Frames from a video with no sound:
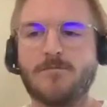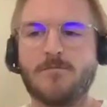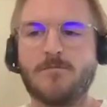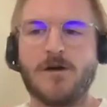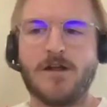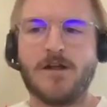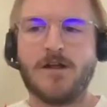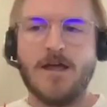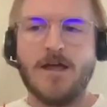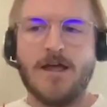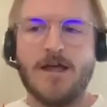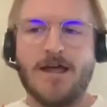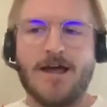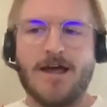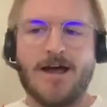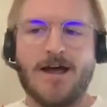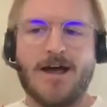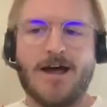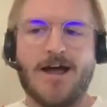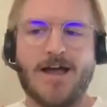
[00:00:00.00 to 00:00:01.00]
But
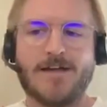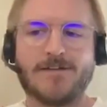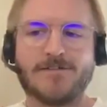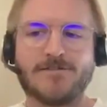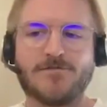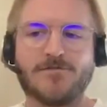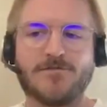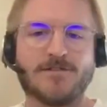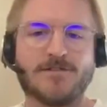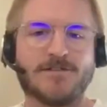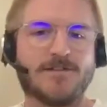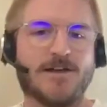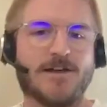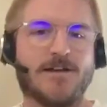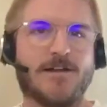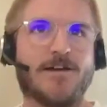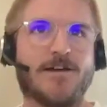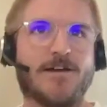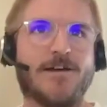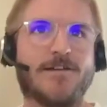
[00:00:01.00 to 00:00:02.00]
as Chris
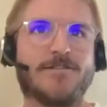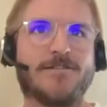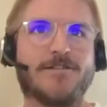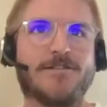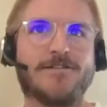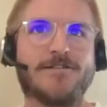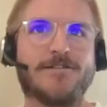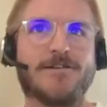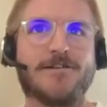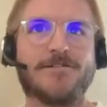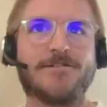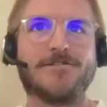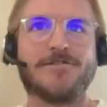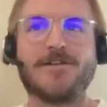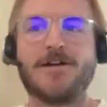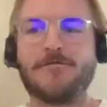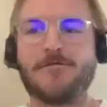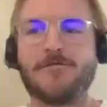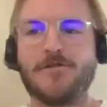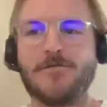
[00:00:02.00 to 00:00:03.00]
said, you're
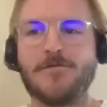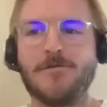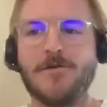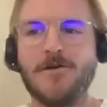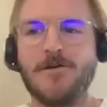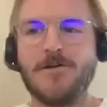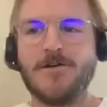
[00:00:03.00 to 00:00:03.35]
definitely